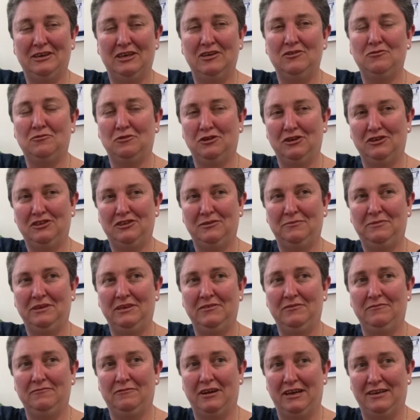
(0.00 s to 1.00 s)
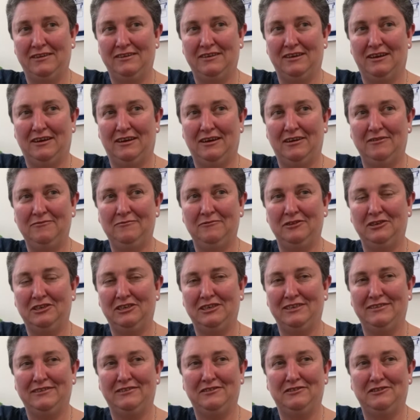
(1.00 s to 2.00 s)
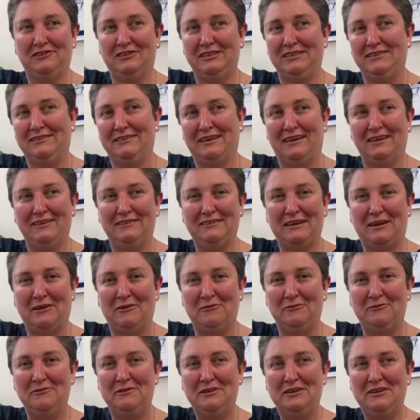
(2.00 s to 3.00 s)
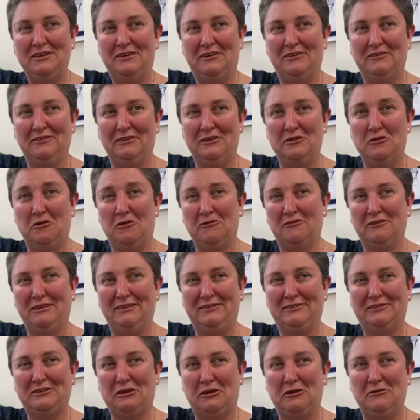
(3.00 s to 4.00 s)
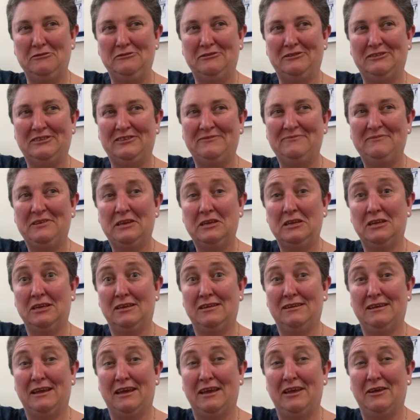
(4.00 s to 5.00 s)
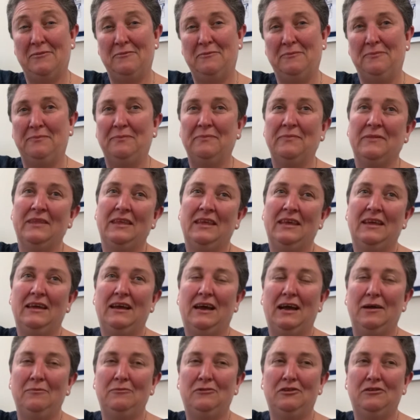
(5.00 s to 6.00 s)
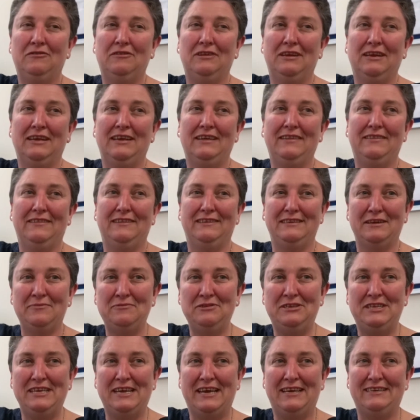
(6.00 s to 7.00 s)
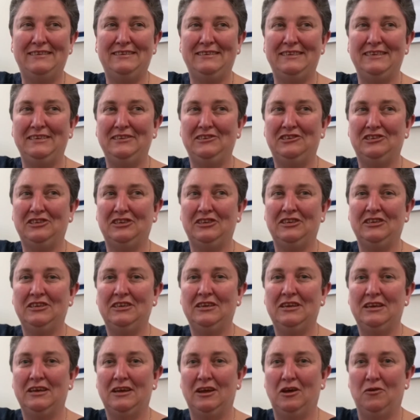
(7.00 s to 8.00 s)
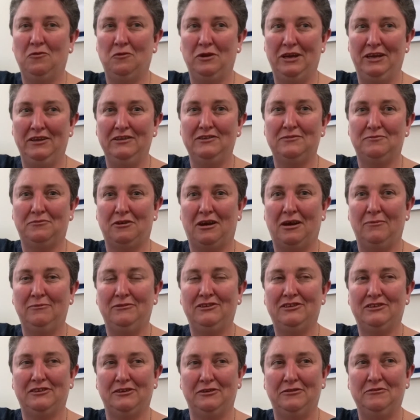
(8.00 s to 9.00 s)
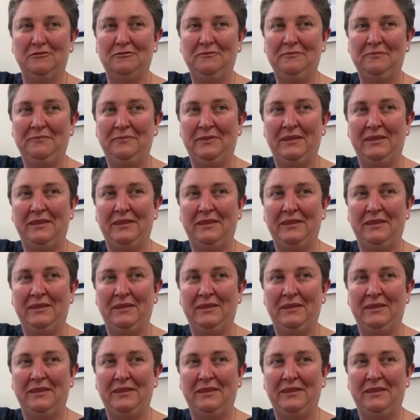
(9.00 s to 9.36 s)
and worship in Redcar, which is the seaside town on the northeast coast. I'm currently the deputy head teacher at Wheatlands Primary School.